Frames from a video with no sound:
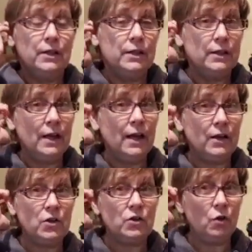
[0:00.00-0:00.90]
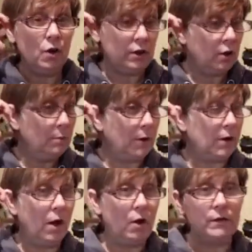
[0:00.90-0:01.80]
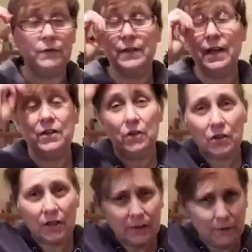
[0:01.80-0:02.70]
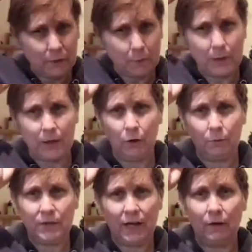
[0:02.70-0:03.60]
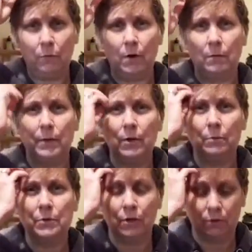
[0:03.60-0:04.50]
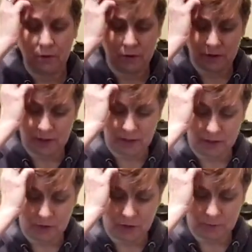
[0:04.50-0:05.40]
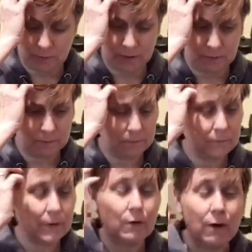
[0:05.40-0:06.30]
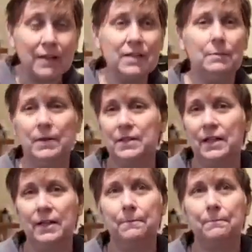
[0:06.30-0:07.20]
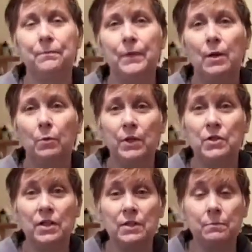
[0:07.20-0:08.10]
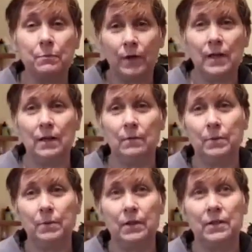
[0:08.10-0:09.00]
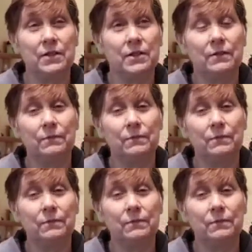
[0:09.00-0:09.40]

Yeah, I just thought I'd come on live today just to give everybody an update of what I've been up to, because it's just been crazy busy, which is brilliant, because